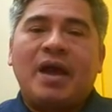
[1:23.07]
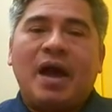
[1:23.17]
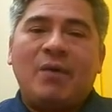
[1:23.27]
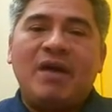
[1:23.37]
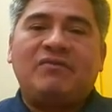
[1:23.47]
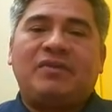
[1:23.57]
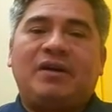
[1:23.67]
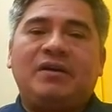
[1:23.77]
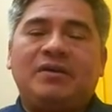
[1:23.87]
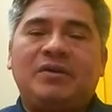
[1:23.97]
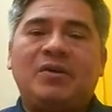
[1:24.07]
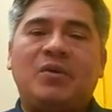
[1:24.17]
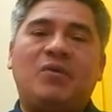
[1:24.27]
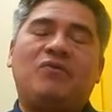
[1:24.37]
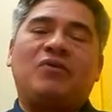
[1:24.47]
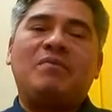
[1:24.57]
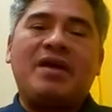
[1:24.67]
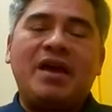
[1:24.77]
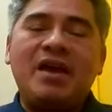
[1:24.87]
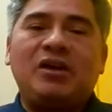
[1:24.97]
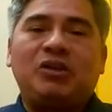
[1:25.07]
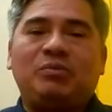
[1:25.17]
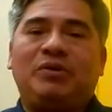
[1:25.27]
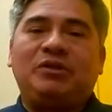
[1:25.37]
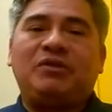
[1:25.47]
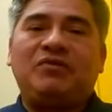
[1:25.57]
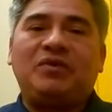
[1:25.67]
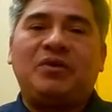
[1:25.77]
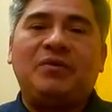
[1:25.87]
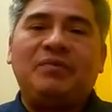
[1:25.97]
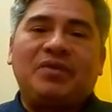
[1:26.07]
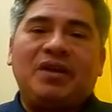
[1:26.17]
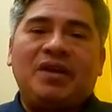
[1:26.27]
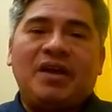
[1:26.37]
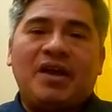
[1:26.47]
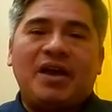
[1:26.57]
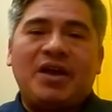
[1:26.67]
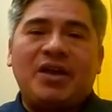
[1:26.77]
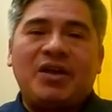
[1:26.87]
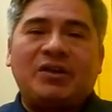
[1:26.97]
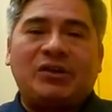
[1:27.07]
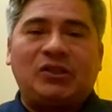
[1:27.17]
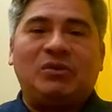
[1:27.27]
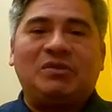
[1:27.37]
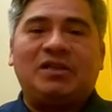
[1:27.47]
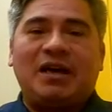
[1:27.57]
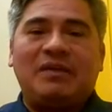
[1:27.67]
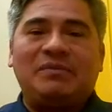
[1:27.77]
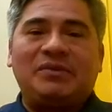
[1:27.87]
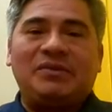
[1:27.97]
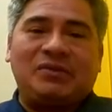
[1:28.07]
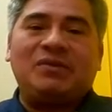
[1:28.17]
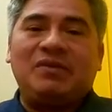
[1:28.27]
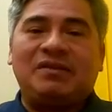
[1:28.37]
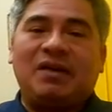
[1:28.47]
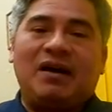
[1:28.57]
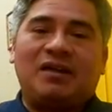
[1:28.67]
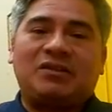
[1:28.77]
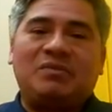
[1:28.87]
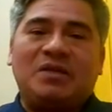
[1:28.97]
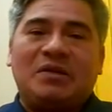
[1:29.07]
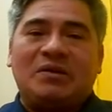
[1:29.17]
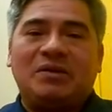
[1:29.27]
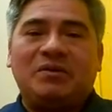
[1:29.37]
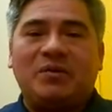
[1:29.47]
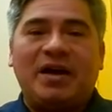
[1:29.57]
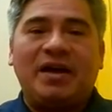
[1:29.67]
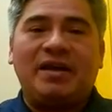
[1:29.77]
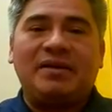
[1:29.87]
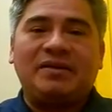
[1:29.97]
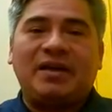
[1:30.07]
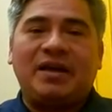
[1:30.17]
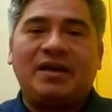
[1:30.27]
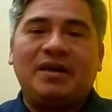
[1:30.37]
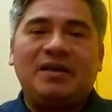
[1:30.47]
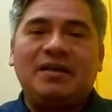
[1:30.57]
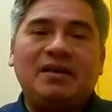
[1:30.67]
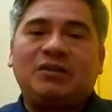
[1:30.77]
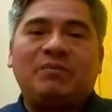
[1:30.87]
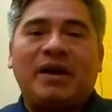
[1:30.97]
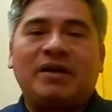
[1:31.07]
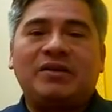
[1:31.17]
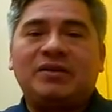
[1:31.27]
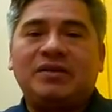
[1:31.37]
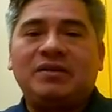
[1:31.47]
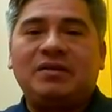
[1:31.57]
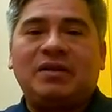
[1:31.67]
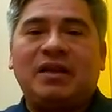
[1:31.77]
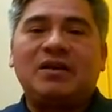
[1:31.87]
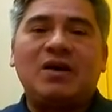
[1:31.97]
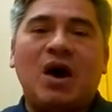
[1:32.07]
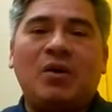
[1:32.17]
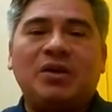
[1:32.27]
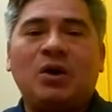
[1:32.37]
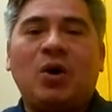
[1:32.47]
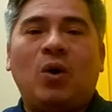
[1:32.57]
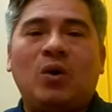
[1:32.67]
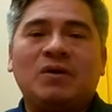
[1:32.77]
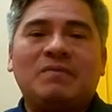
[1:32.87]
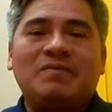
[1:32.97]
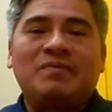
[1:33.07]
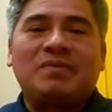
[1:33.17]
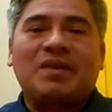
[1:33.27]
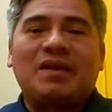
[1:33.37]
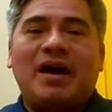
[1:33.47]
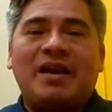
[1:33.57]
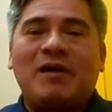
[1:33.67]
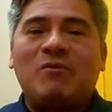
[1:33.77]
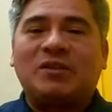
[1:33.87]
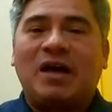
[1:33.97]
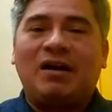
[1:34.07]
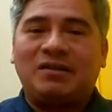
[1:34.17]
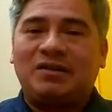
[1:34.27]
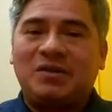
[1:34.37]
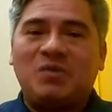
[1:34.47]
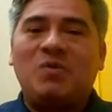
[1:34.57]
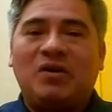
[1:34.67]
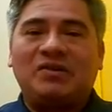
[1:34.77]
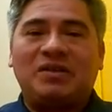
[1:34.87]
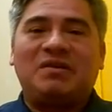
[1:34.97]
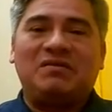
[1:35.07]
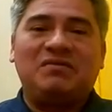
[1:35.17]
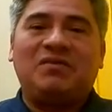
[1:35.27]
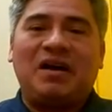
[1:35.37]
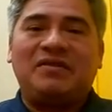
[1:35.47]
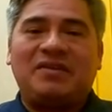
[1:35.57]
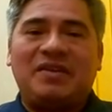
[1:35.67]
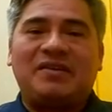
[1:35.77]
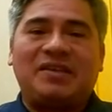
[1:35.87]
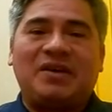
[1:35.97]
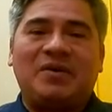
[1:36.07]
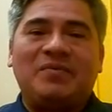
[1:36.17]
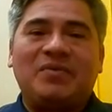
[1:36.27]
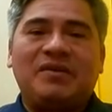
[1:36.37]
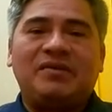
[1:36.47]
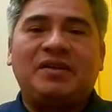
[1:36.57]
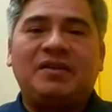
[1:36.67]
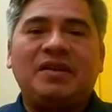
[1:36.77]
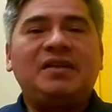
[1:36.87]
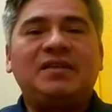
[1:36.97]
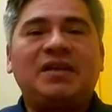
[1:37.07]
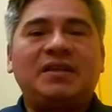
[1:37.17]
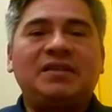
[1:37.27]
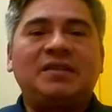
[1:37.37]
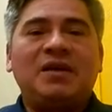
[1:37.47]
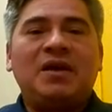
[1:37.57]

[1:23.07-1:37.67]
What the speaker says: However, from the English point of view, sometimes students ask me, when I say in Spanish the letter O is O, and I was asked once about 5 years ago, said, is that